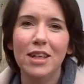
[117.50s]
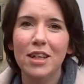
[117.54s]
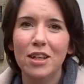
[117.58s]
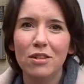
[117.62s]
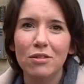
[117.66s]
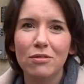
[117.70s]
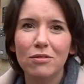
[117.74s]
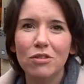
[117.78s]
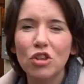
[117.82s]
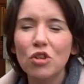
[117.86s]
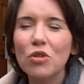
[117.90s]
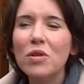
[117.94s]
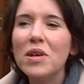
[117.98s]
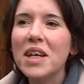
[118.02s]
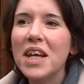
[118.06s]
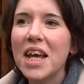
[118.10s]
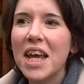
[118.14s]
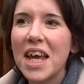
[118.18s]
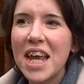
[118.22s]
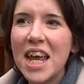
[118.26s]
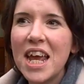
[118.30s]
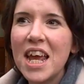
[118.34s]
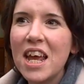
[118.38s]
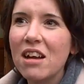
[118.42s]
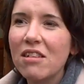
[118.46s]
you know, doing
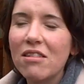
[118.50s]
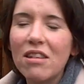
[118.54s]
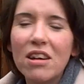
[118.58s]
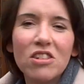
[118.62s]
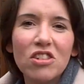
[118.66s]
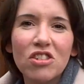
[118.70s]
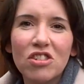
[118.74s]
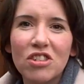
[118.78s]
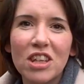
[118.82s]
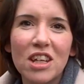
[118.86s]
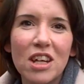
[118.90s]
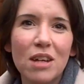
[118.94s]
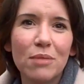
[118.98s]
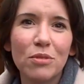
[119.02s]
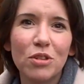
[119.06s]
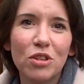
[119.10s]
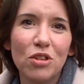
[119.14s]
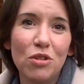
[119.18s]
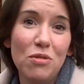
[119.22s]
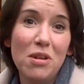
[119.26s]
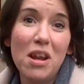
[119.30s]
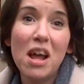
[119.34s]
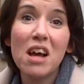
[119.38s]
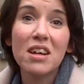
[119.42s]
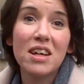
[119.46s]
it here, I just think I'm
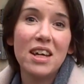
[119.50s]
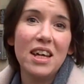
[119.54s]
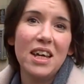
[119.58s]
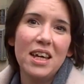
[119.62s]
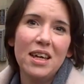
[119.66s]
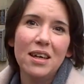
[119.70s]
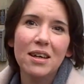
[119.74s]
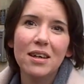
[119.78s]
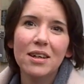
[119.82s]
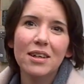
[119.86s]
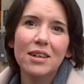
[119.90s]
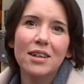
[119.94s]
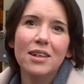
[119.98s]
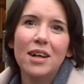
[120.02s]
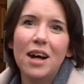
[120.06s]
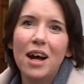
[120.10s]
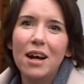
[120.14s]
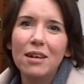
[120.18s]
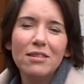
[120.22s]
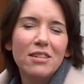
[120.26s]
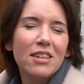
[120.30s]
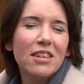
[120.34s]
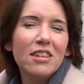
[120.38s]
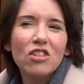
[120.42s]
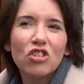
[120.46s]
so lucky.
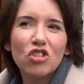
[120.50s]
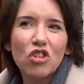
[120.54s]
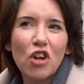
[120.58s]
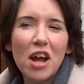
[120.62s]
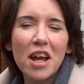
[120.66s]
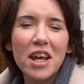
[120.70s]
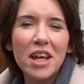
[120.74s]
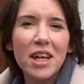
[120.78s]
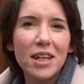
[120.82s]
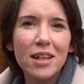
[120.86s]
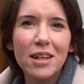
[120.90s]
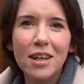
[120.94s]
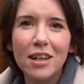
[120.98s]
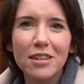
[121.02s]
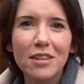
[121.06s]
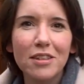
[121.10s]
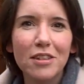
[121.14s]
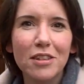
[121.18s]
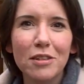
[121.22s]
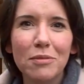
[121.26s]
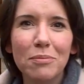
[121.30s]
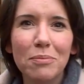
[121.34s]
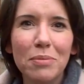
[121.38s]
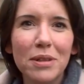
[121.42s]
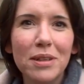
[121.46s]
I didn't try it in
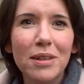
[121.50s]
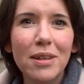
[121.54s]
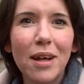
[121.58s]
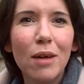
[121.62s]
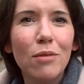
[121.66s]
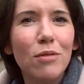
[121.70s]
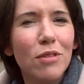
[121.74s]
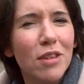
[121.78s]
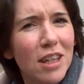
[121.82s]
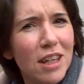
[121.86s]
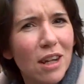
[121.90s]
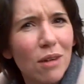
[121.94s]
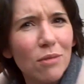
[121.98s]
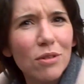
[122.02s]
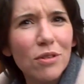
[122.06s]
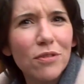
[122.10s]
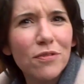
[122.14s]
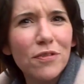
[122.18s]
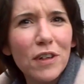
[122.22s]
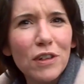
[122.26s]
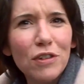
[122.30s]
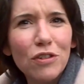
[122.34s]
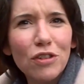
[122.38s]
London, but I think I would have